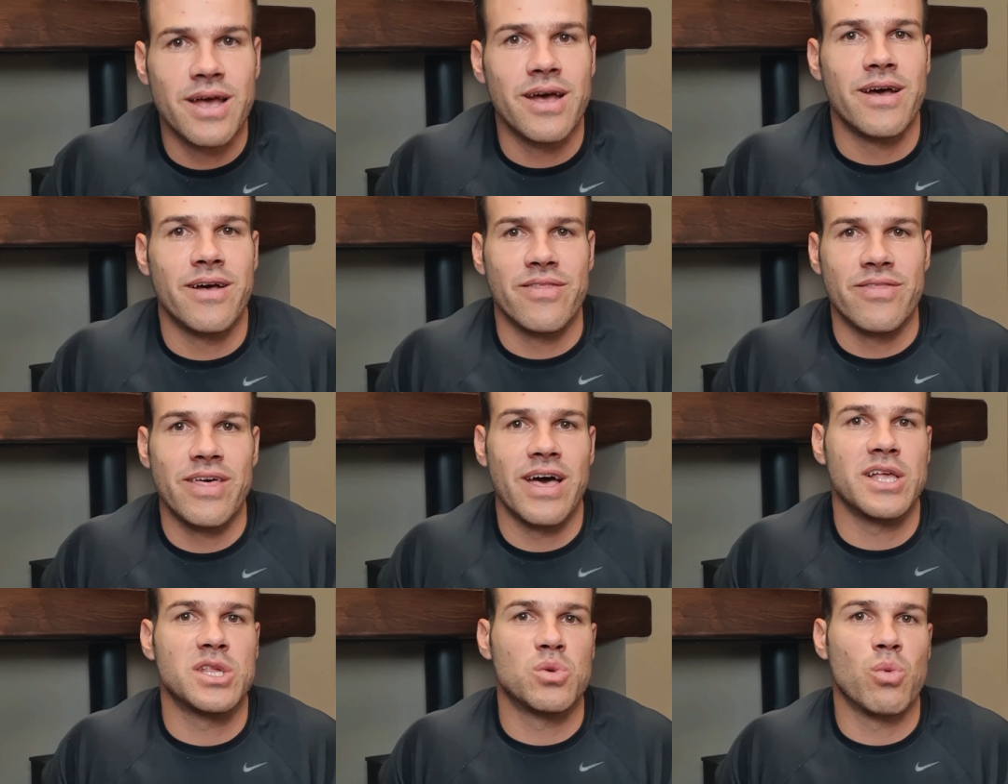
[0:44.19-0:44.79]
And
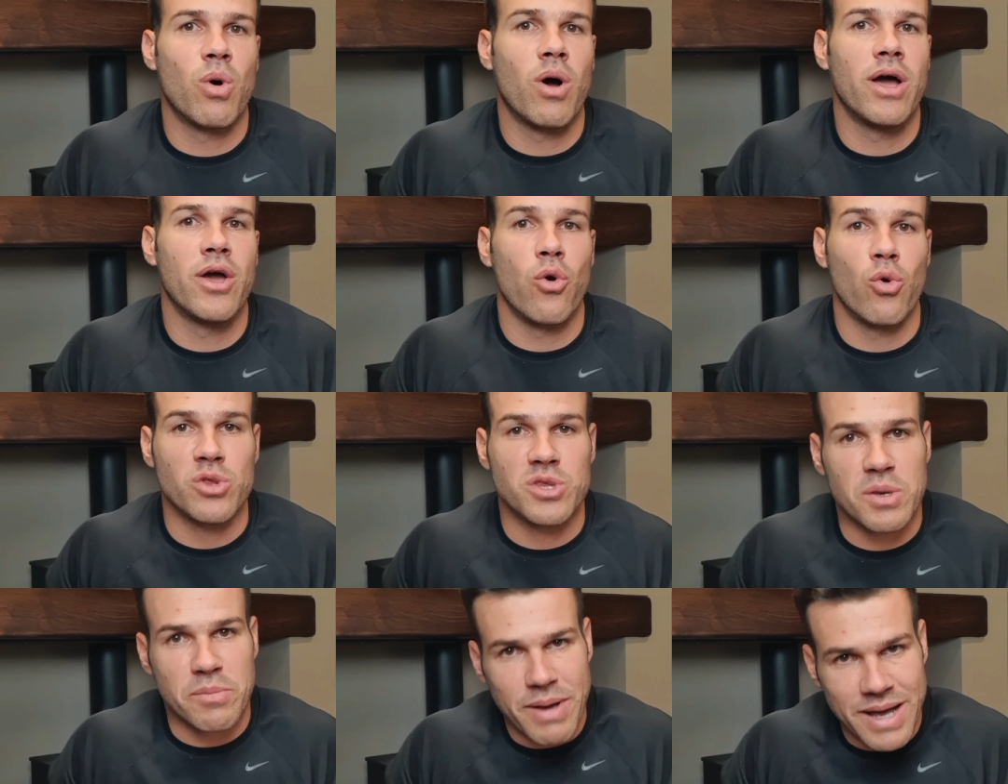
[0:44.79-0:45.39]
that's why
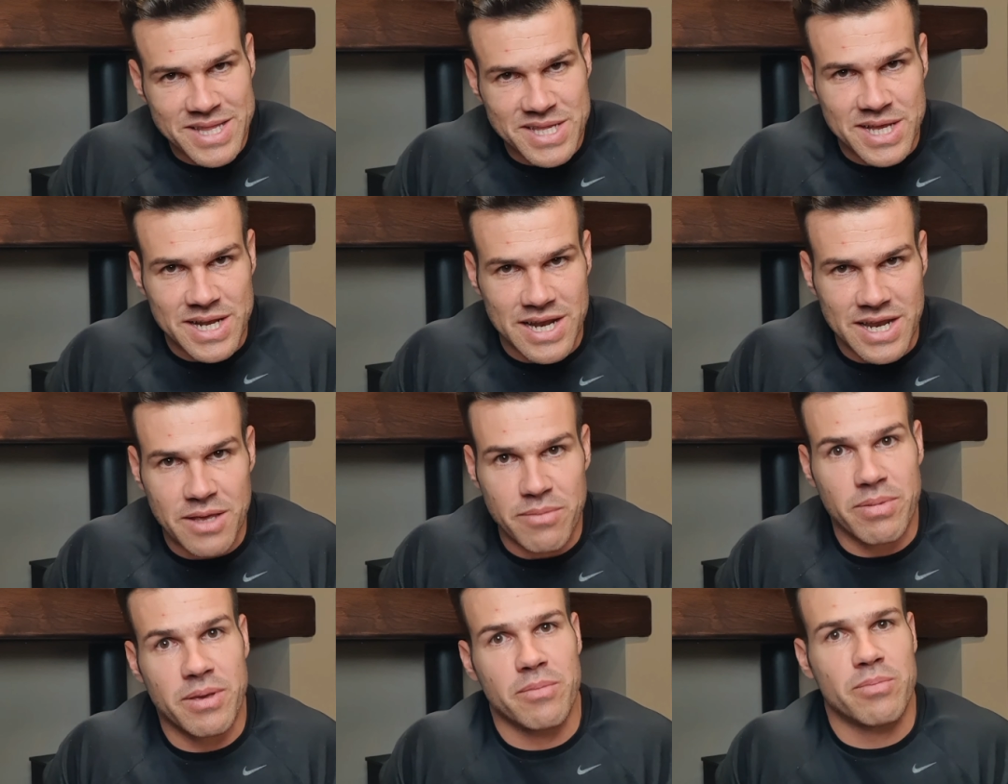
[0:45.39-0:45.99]

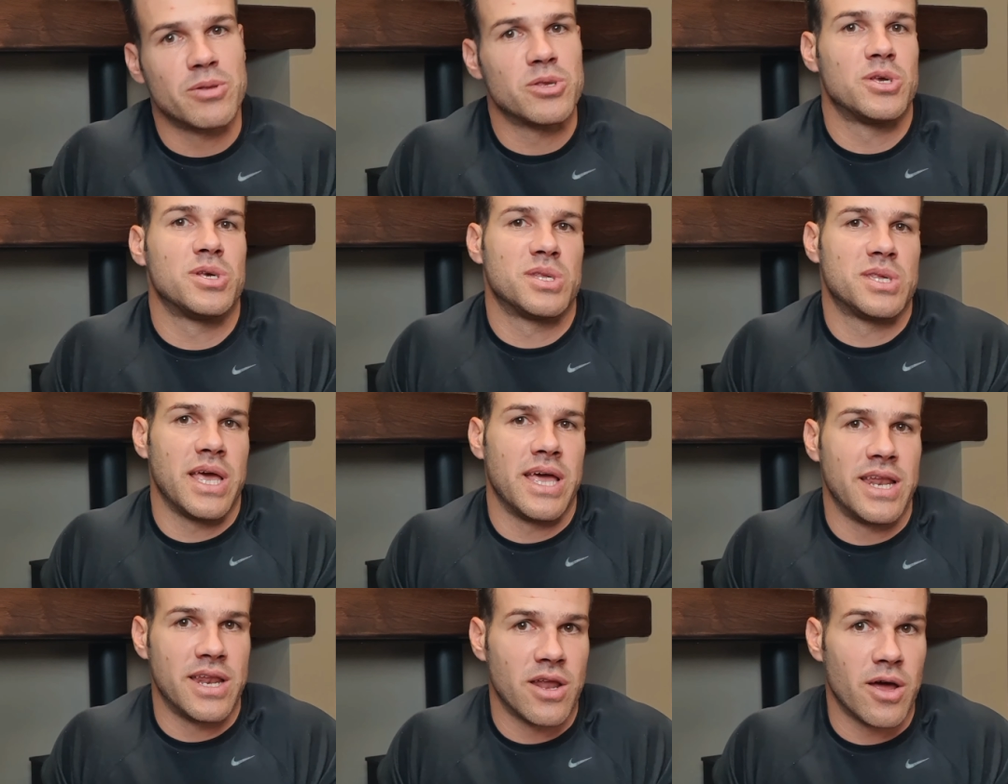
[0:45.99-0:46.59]
automatically people
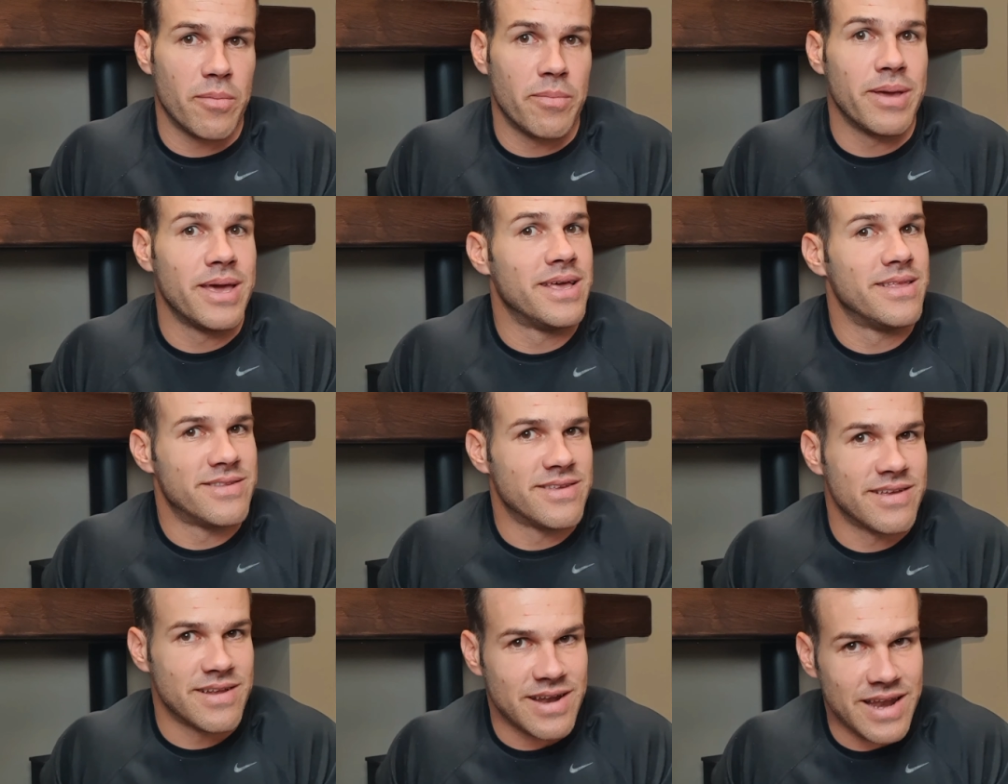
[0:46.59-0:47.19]
just end up
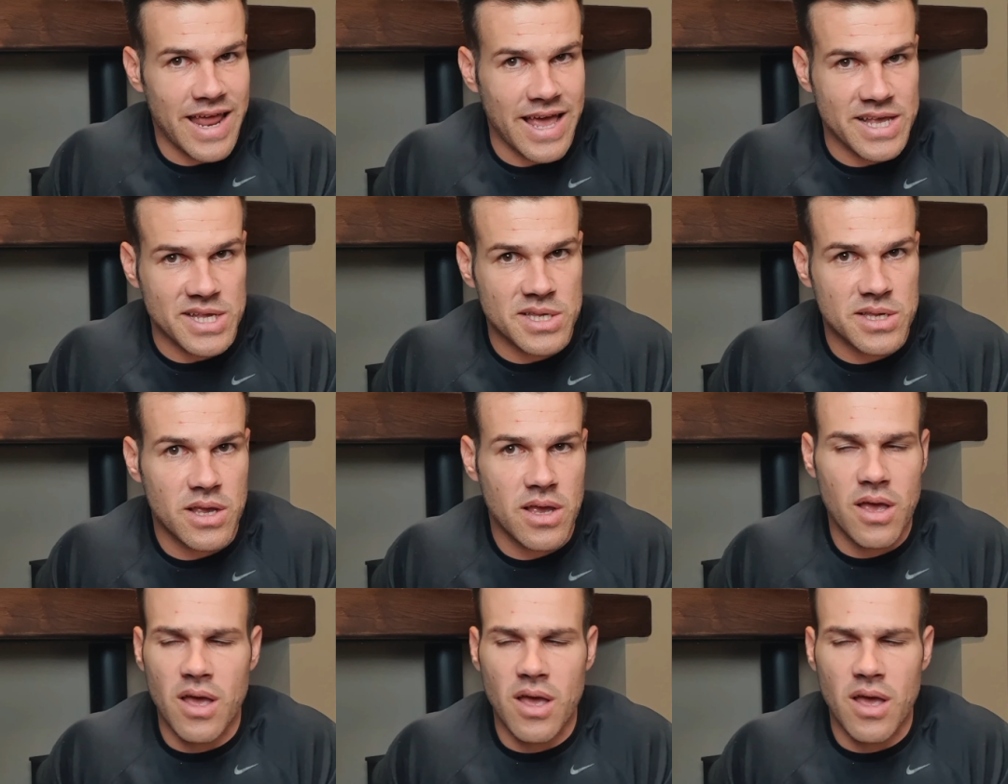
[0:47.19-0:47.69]
eating less.